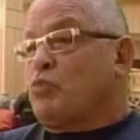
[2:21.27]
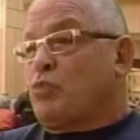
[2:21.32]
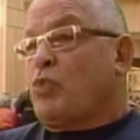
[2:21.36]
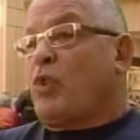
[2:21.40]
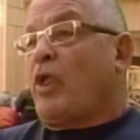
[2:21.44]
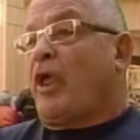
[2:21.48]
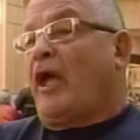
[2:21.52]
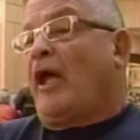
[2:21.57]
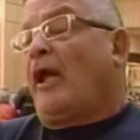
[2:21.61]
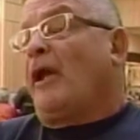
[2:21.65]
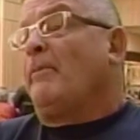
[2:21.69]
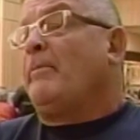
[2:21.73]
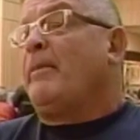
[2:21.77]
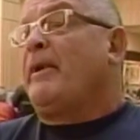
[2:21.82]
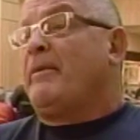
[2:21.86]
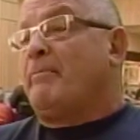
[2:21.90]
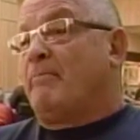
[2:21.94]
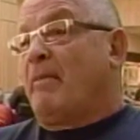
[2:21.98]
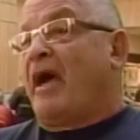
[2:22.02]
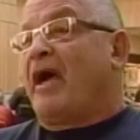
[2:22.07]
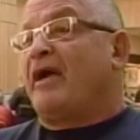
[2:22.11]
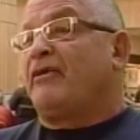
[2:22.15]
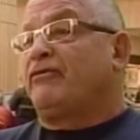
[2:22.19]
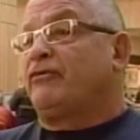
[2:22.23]
It'll be
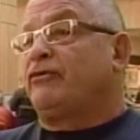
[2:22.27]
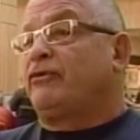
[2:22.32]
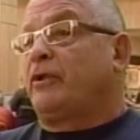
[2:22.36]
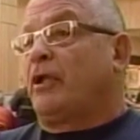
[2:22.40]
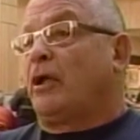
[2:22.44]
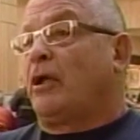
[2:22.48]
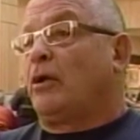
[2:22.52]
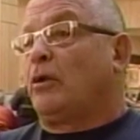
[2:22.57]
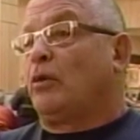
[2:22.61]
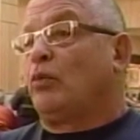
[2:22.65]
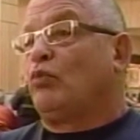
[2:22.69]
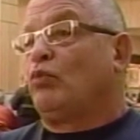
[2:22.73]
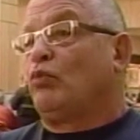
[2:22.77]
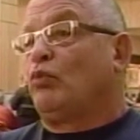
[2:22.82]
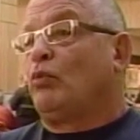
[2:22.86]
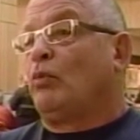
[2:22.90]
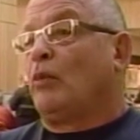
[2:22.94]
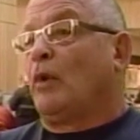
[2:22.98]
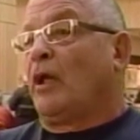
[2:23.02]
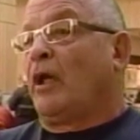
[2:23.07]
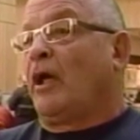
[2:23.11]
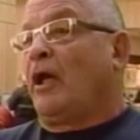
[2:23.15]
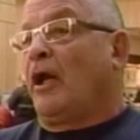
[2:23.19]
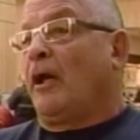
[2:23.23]
missed.
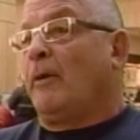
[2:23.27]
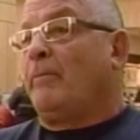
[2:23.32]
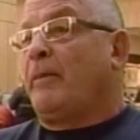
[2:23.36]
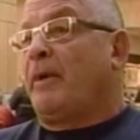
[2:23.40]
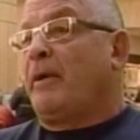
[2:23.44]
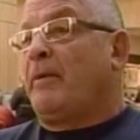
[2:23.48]
It'll be